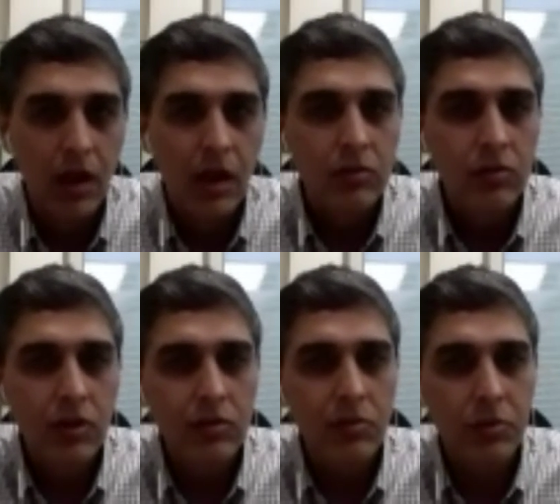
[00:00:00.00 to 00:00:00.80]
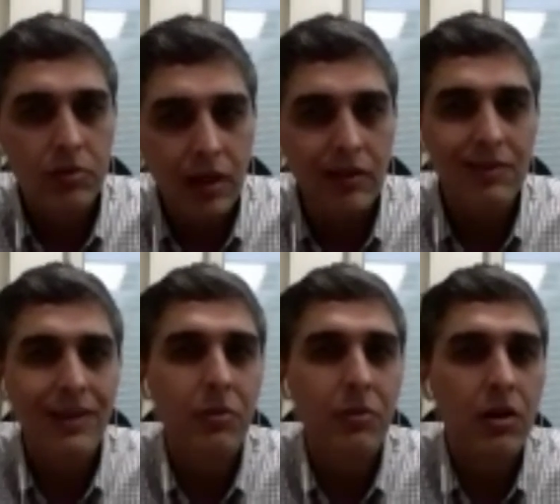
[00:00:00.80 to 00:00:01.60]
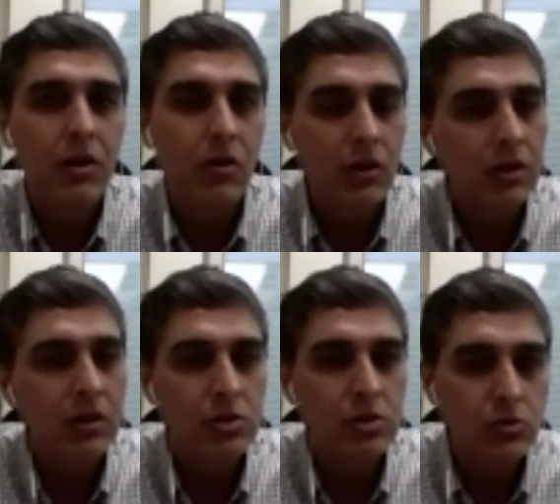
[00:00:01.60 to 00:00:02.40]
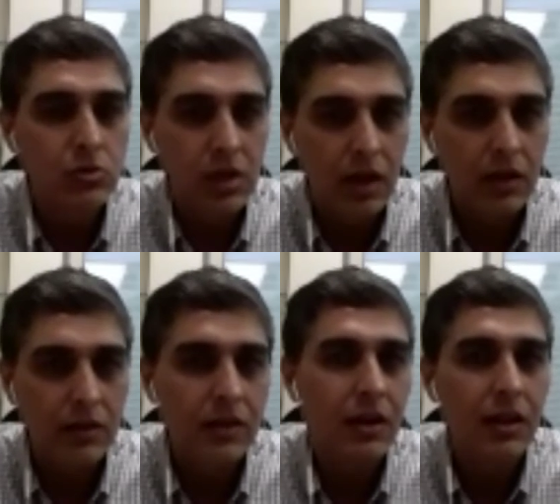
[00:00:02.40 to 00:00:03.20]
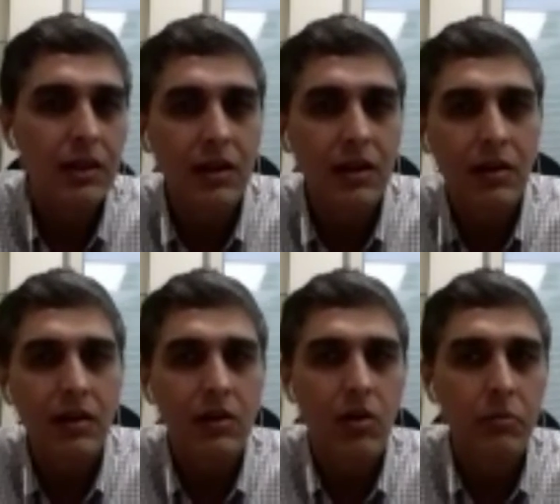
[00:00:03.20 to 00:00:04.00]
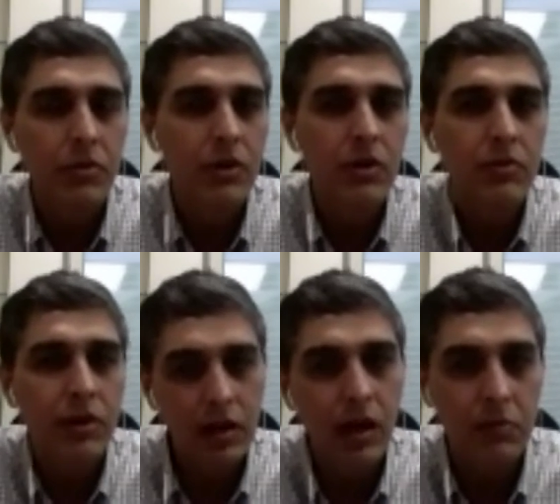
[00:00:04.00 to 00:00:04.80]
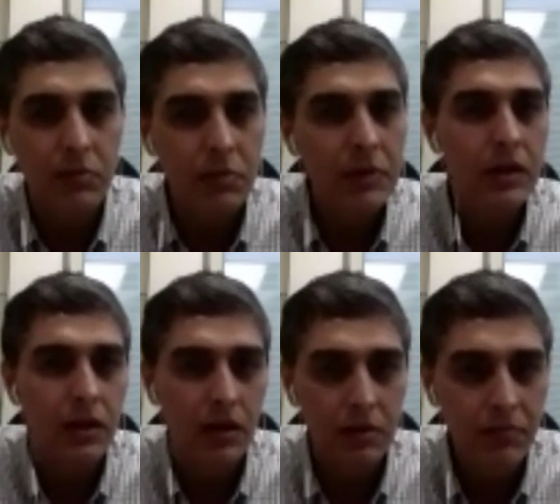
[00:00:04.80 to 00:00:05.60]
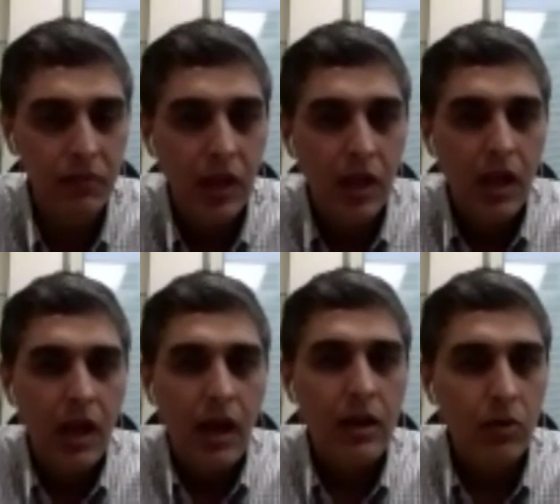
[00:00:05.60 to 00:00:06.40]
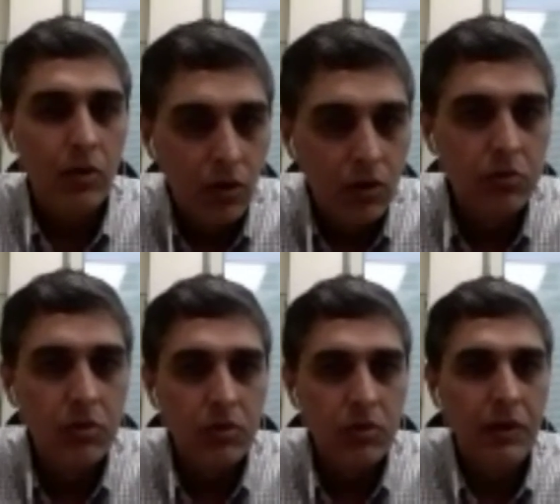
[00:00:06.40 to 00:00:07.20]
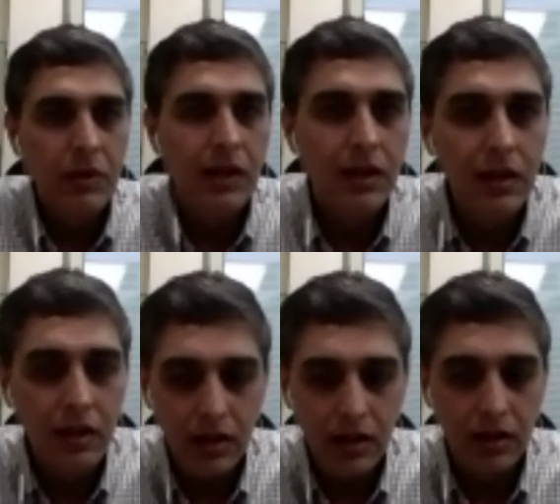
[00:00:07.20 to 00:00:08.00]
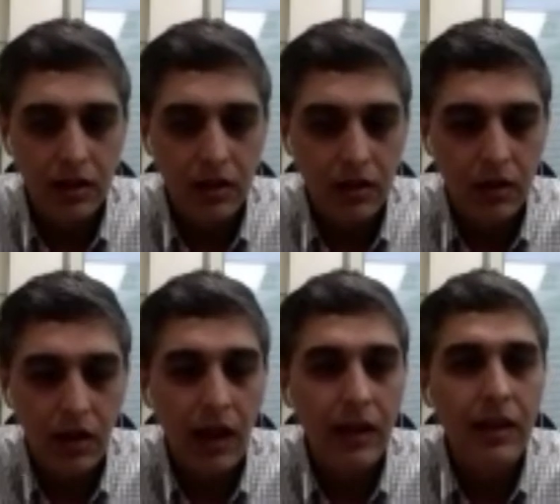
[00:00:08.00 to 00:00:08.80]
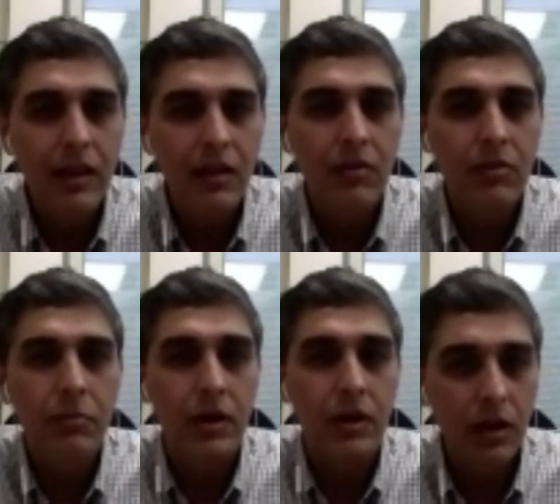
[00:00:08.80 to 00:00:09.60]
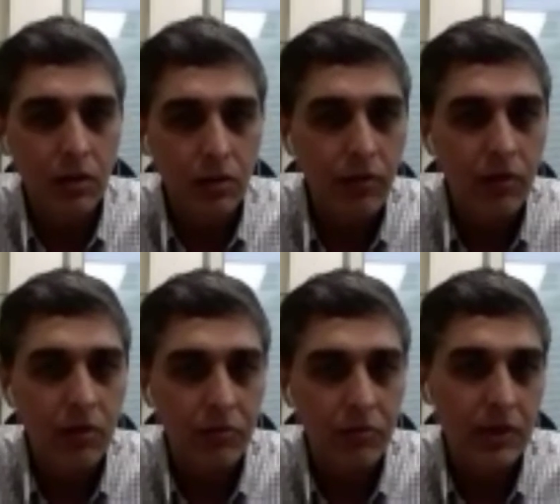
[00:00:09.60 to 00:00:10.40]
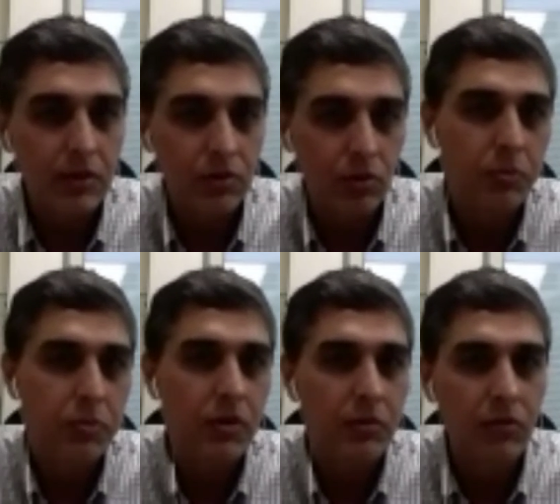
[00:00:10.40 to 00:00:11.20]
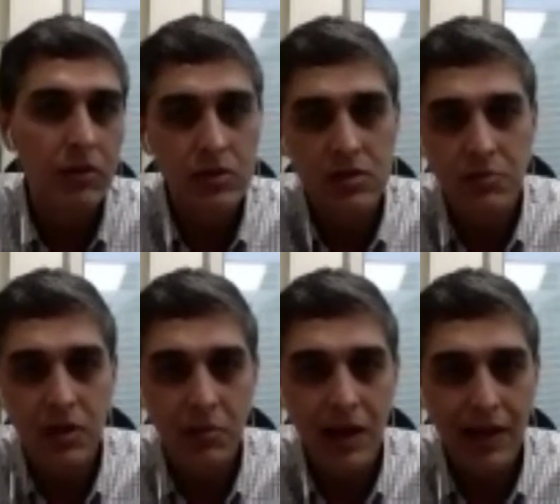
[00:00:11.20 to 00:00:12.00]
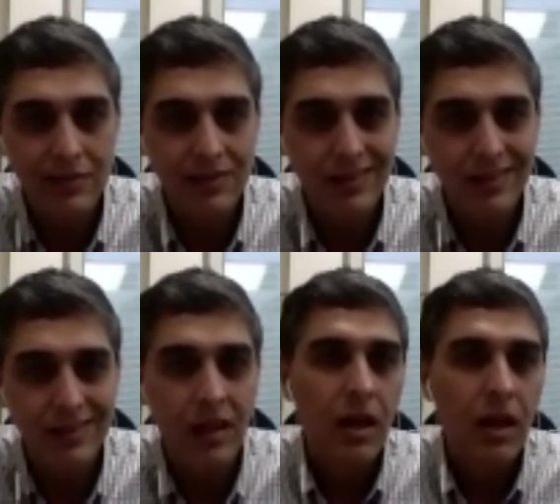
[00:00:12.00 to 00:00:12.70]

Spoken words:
So that's precisely what all these tools are. They're a component of our armamentarium. I do not want to belittle any particular form, whether it's open versus minimal access,